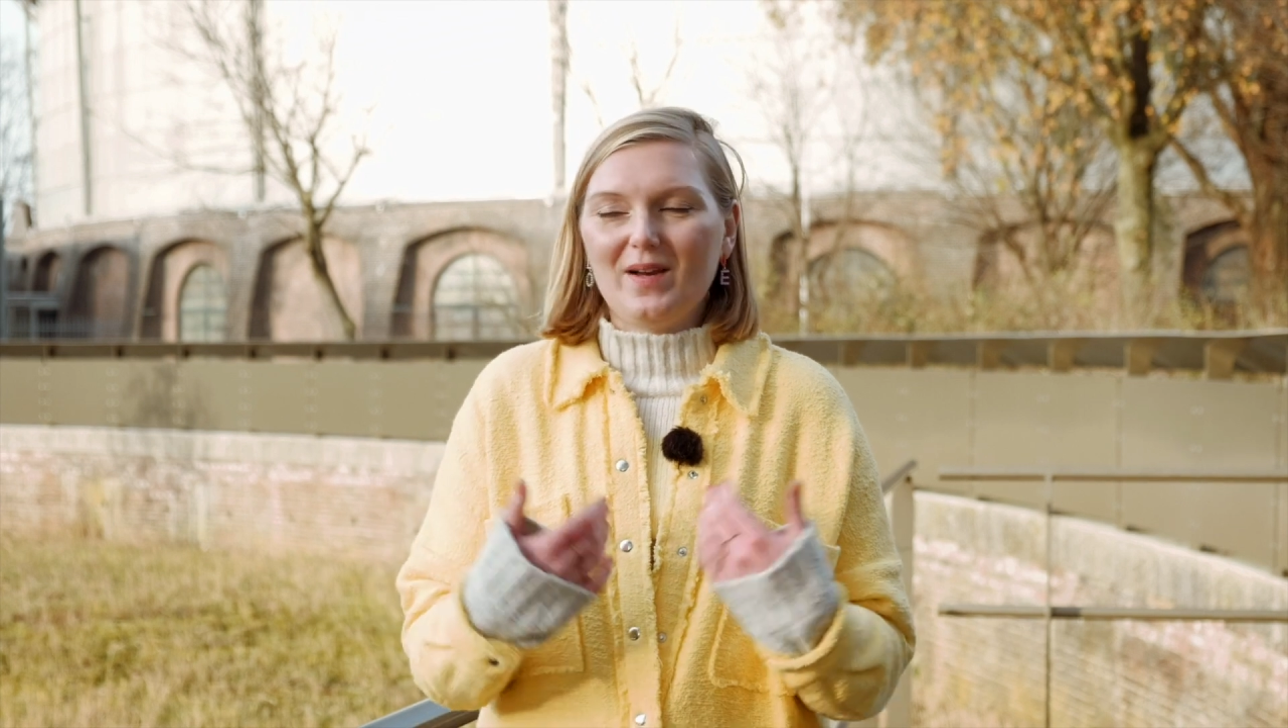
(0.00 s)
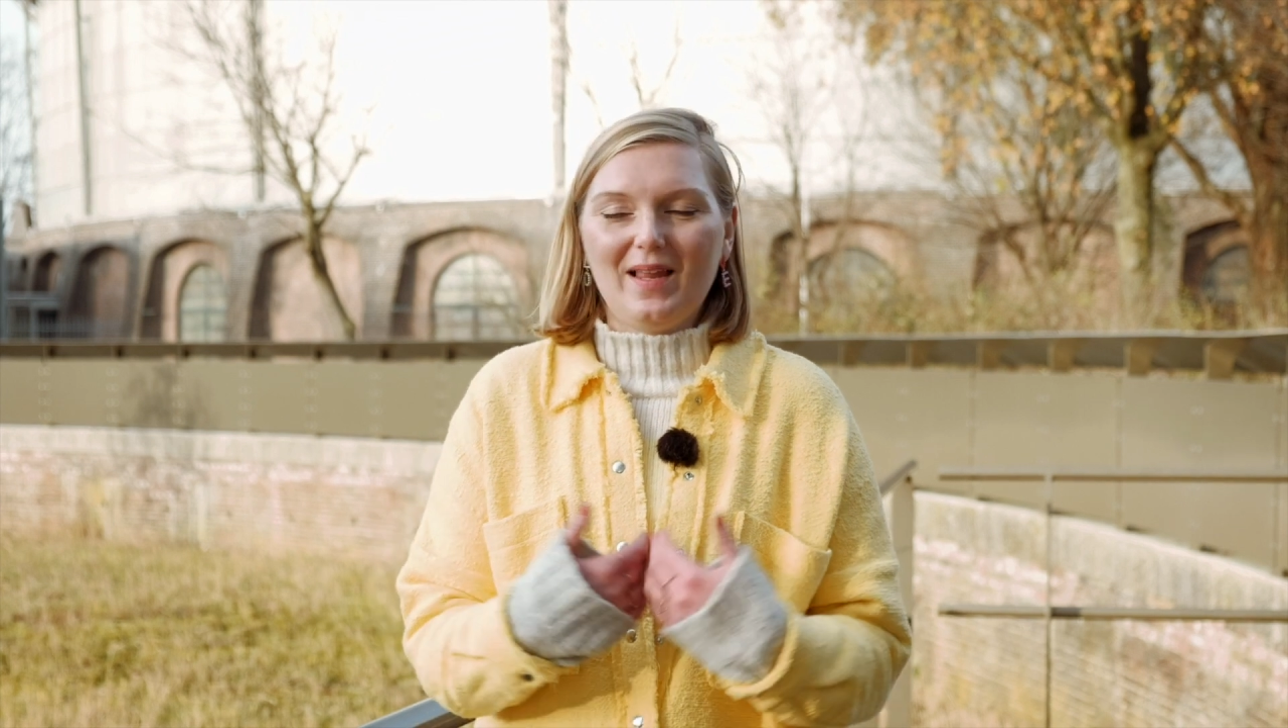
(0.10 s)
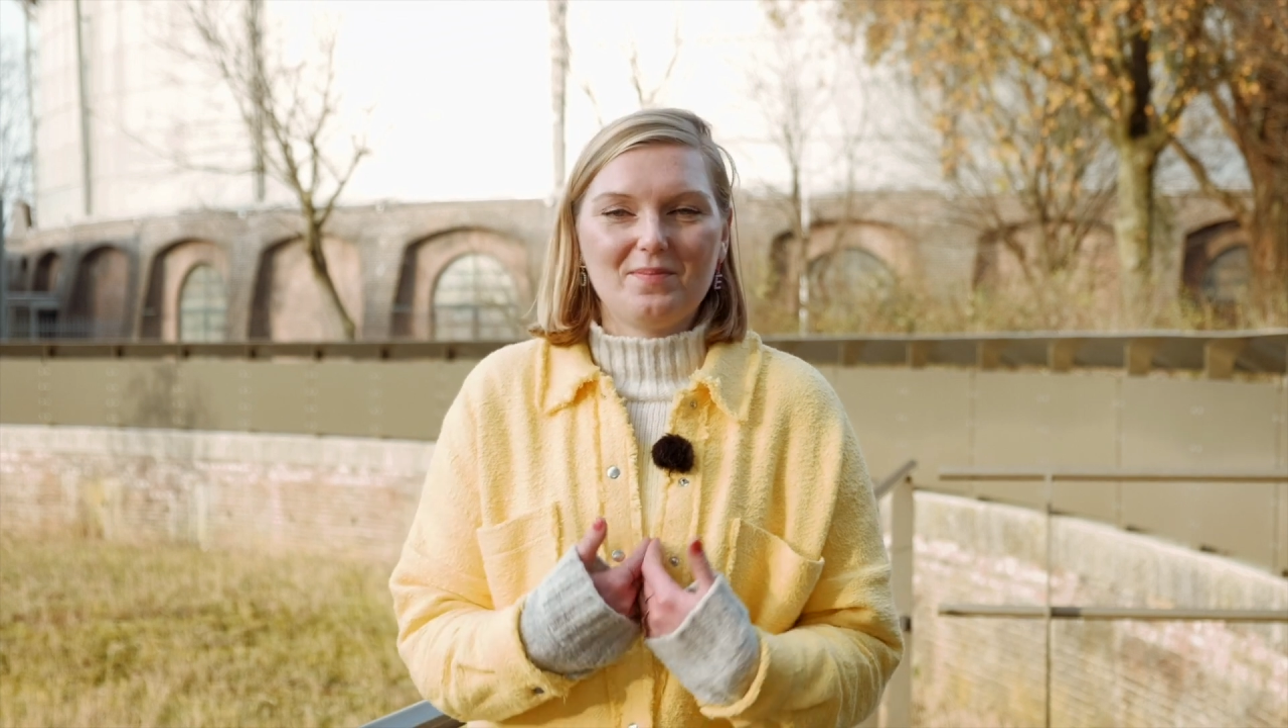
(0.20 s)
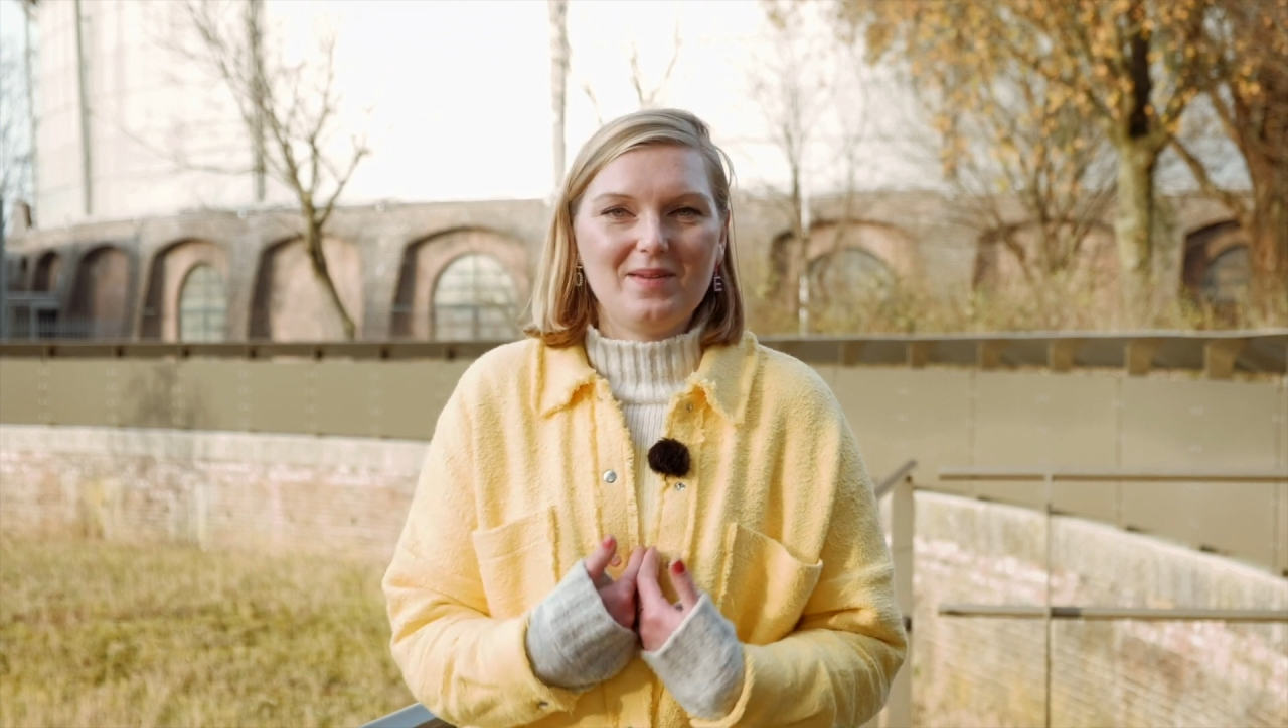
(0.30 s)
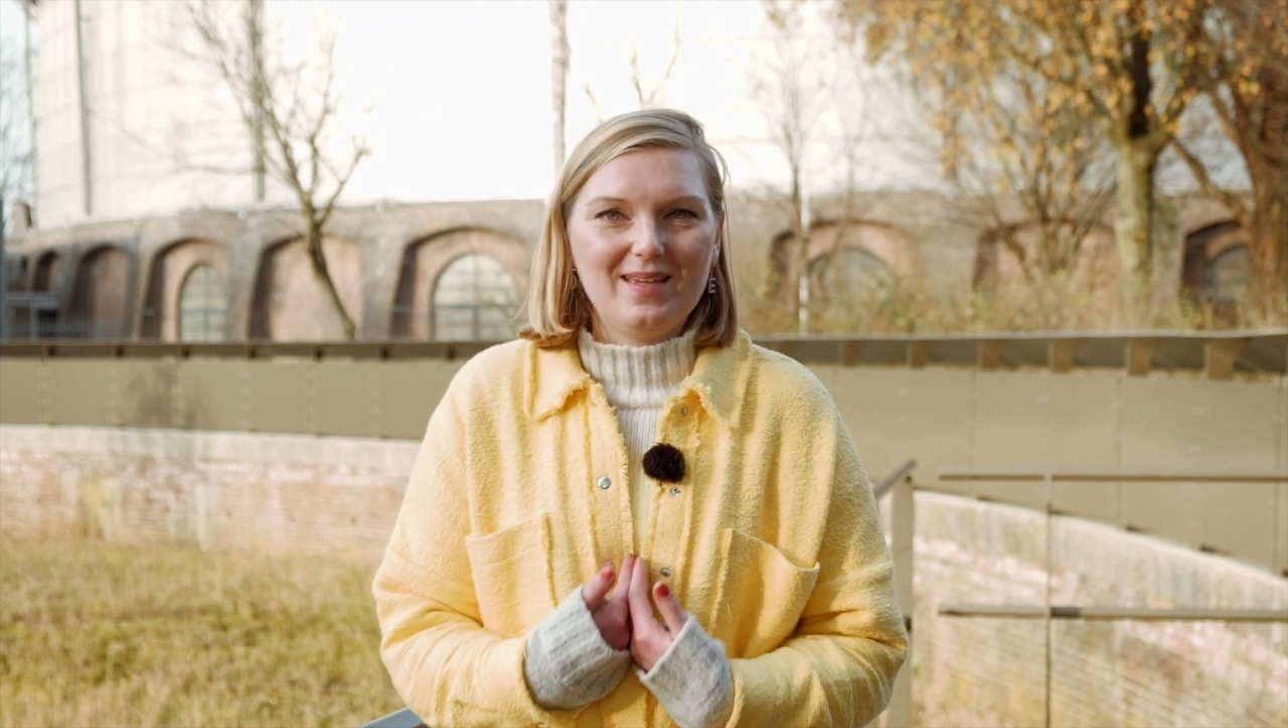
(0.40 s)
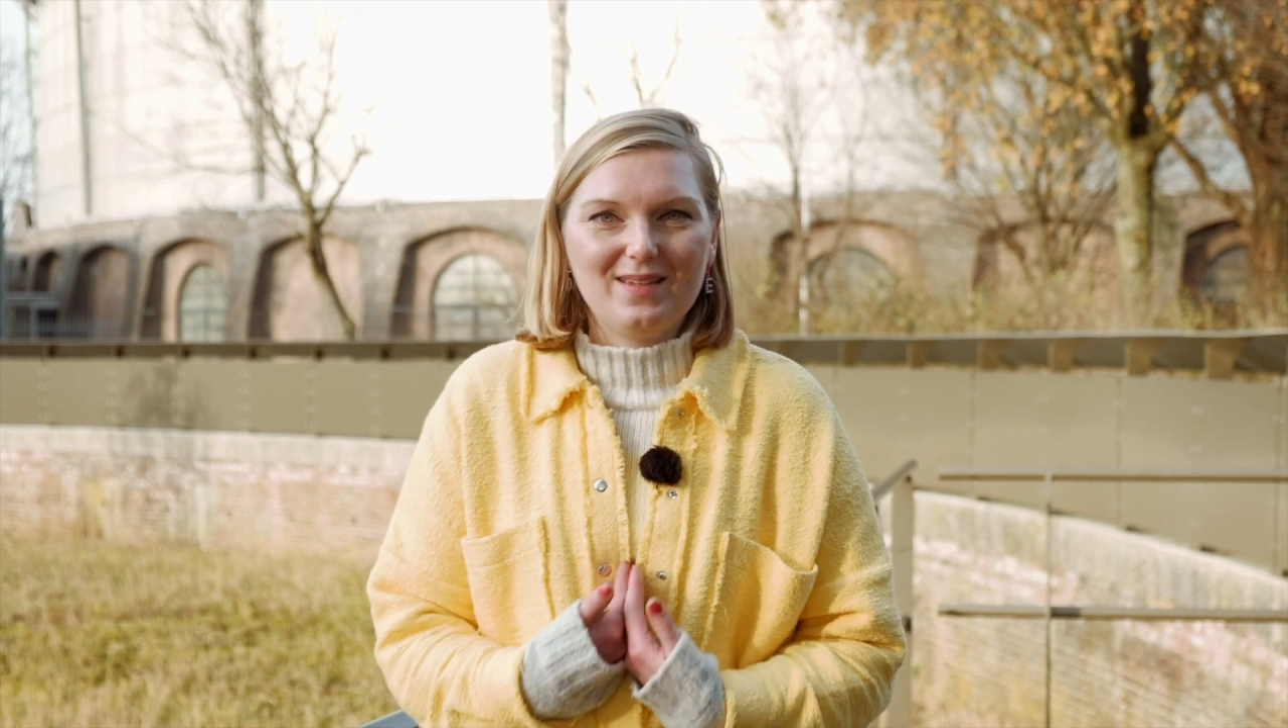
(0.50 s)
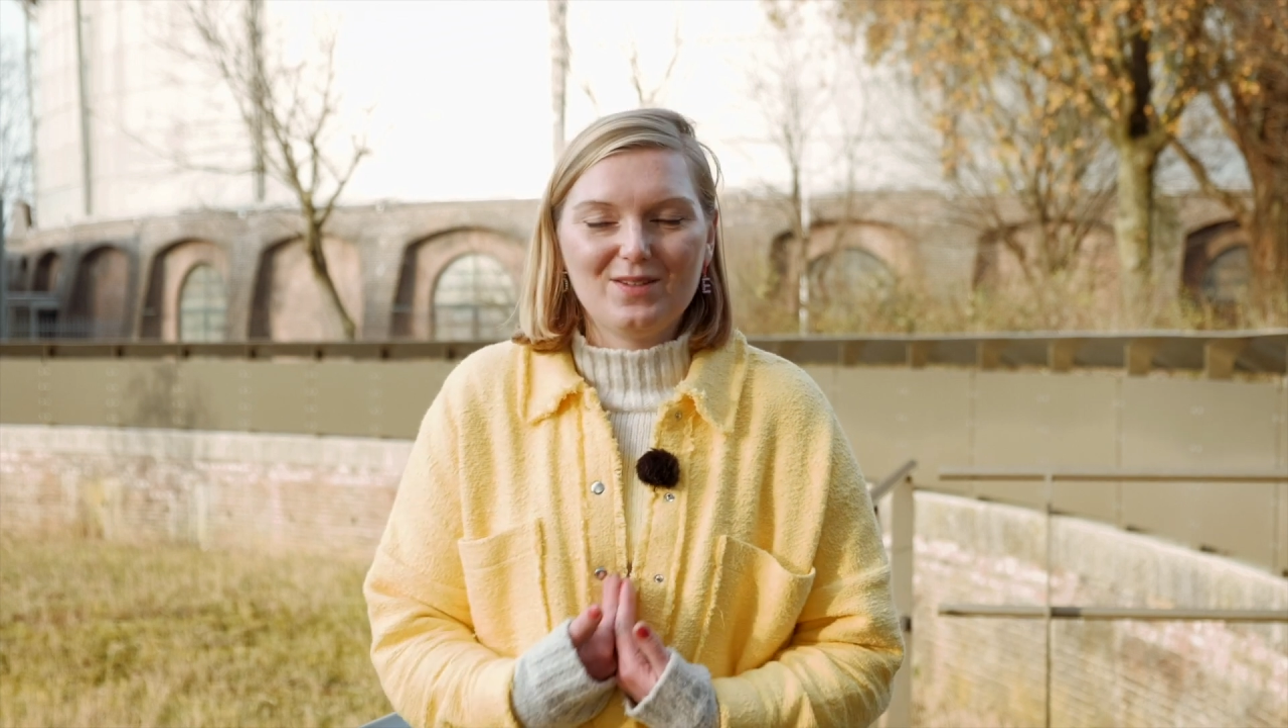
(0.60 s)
like me and